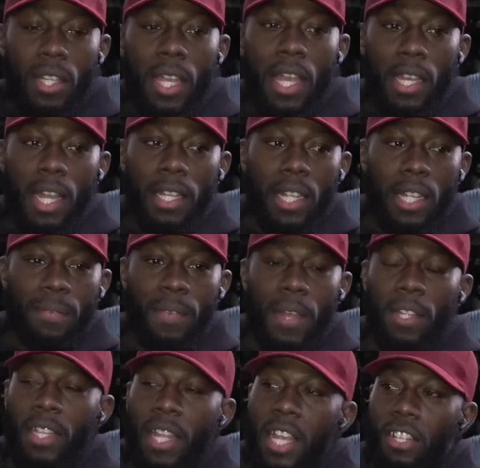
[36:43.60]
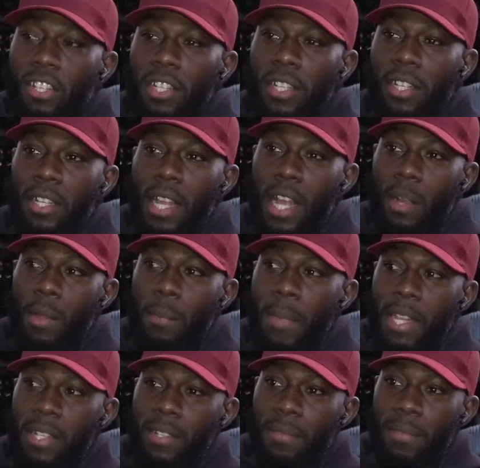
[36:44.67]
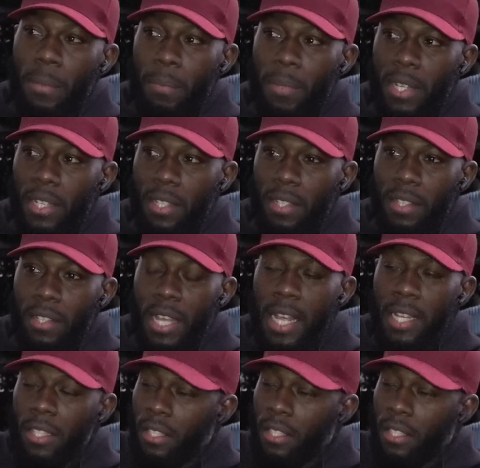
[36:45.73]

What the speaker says: Yeah, like, that's foundation, isn't it? Like, the man's 15, 10.